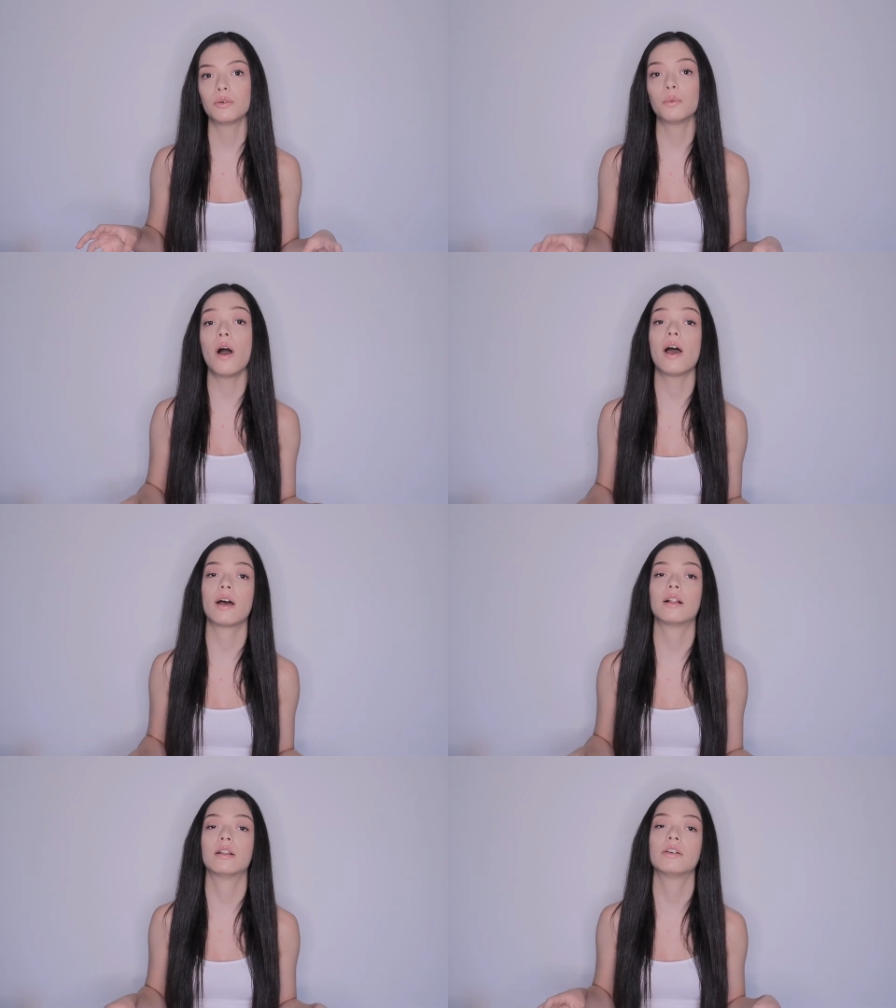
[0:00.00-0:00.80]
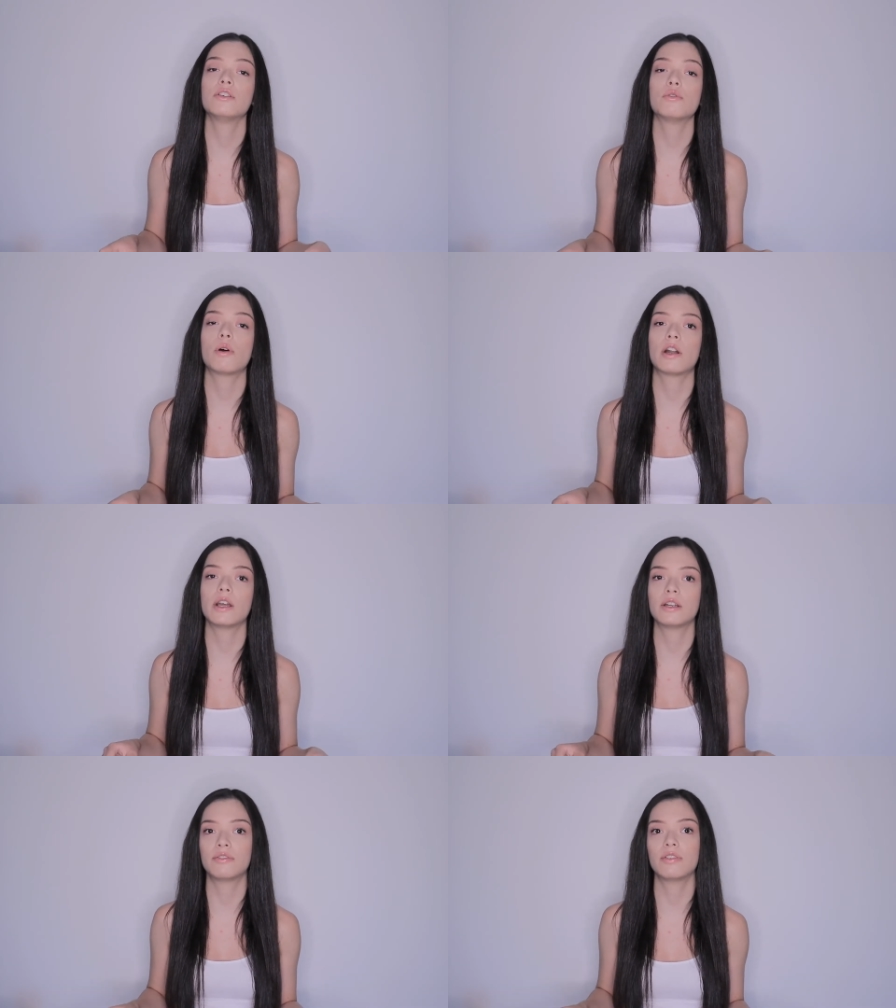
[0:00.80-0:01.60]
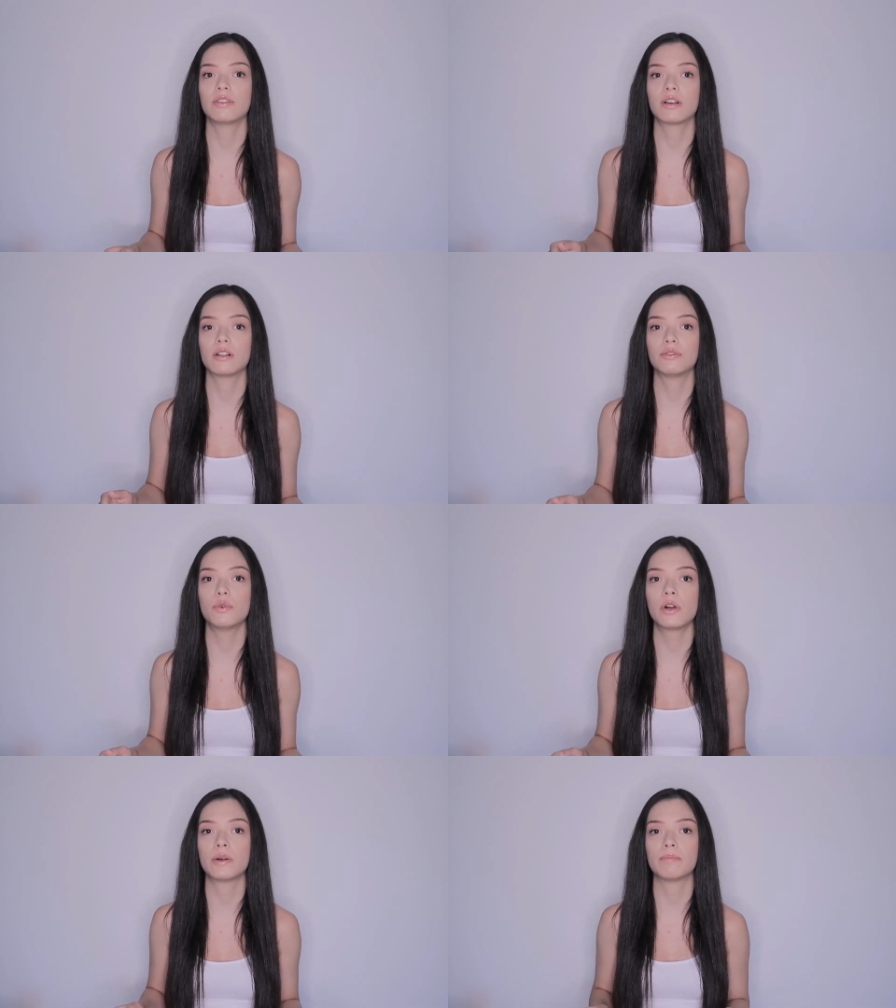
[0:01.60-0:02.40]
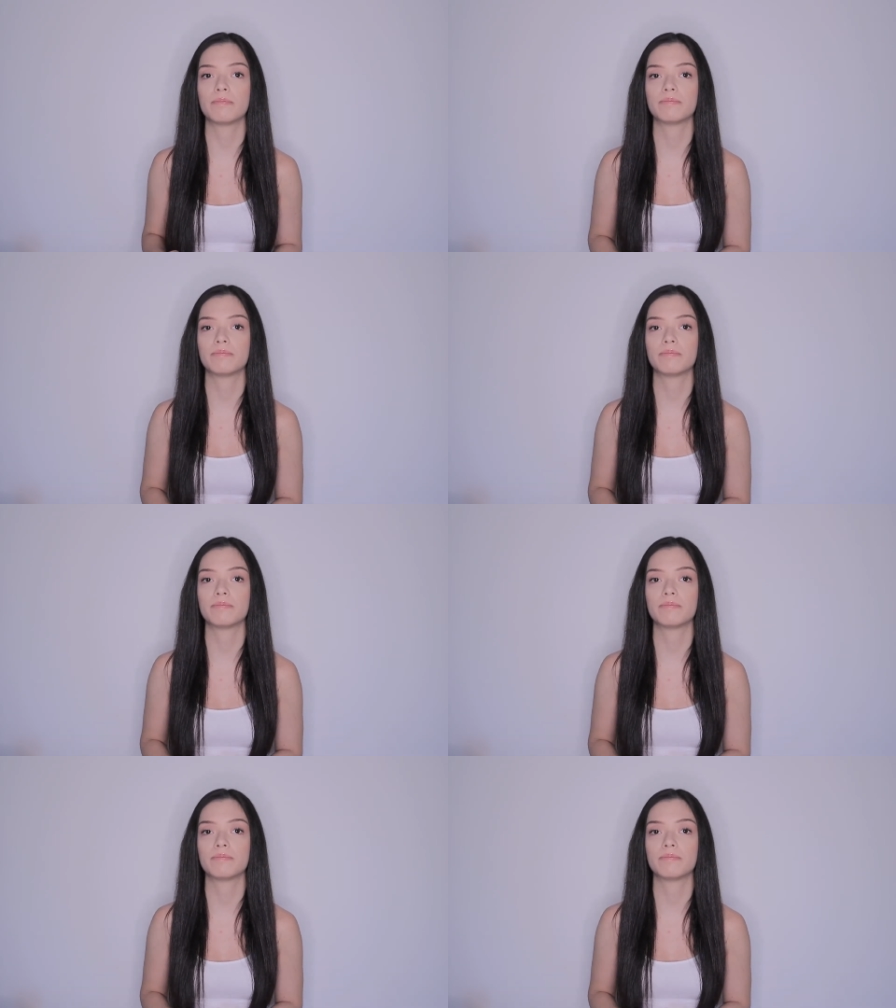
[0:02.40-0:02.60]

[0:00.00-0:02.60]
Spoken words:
while you are in physical form.